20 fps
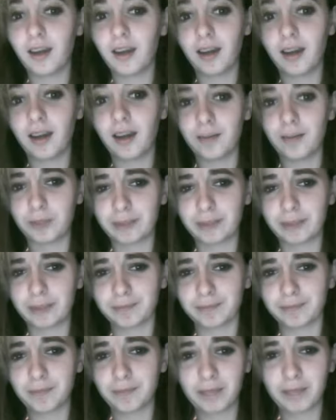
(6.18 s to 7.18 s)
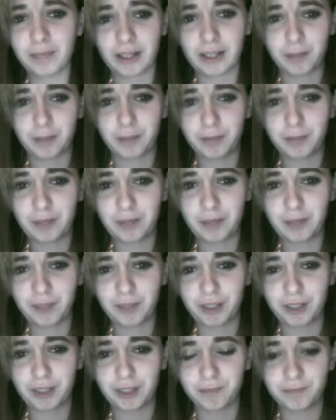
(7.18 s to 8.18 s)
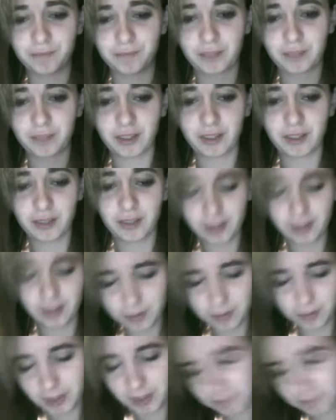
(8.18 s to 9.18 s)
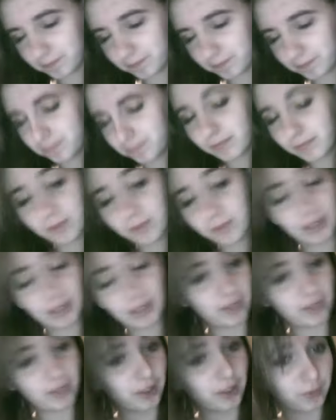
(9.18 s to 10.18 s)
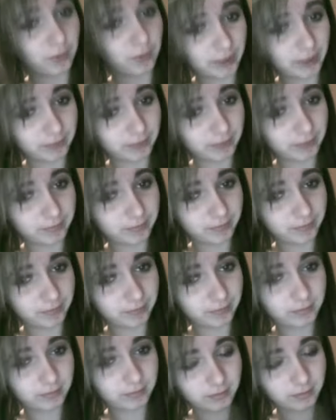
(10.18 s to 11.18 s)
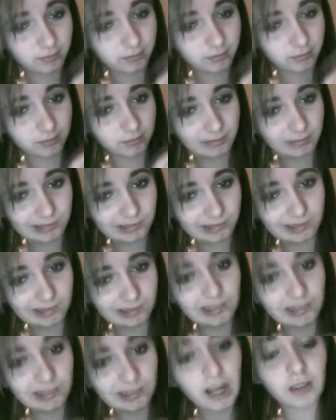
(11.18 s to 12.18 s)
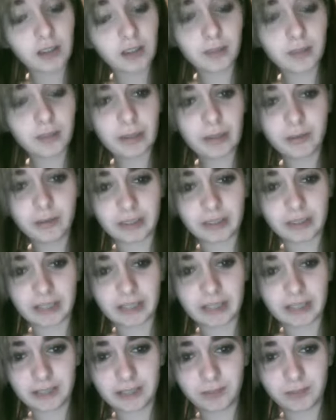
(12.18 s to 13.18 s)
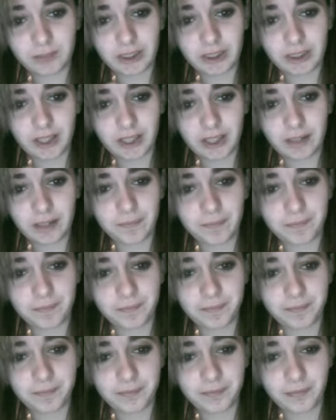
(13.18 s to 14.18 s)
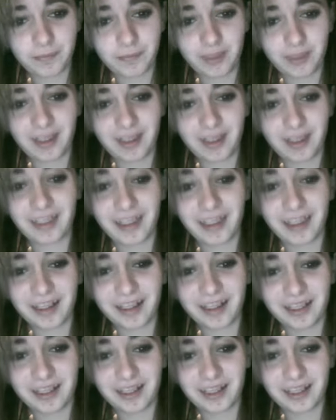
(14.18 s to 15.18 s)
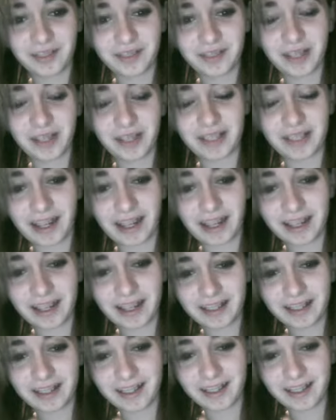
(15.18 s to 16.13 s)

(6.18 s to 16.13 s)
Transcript: I'm bored. I'm gonna make an update video. Because you know what? I made a video in a while. I was gonna make one with Sam one time. And then we got tired.